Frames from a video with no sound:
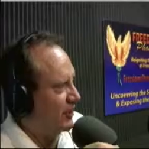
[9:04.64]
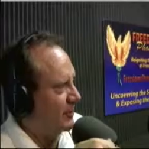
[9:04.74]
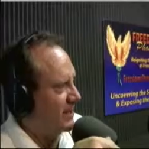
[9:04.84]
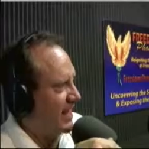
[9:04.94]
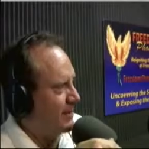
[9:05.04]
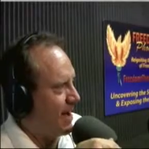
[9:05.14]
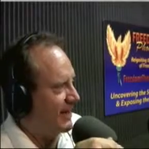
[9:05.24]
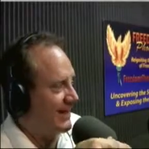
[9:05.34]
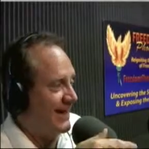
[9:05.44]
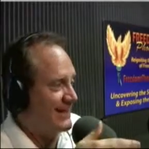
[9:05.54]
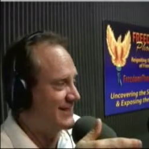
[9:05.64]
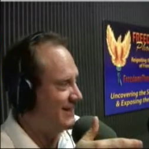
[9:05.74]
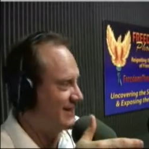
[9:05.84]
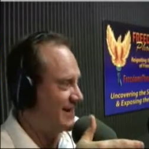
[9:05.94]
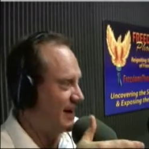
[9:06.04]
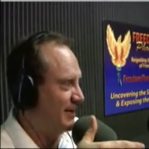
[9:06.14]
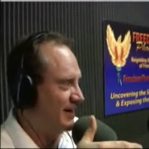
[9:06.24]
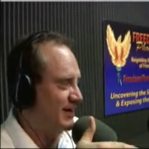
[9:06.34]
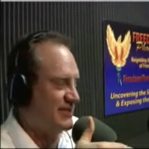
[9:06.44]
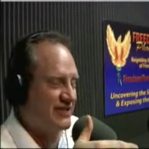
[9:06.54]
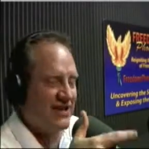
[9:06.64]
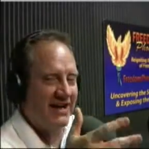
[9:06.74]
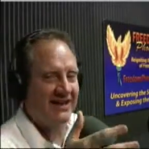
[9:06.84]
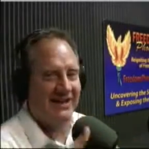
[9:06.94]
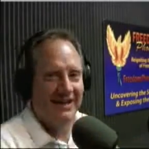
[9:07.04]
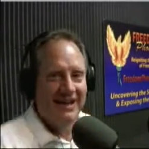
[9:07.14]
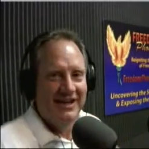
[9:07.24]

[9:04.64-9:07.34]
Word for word: liberty came out against this thing because it's like the,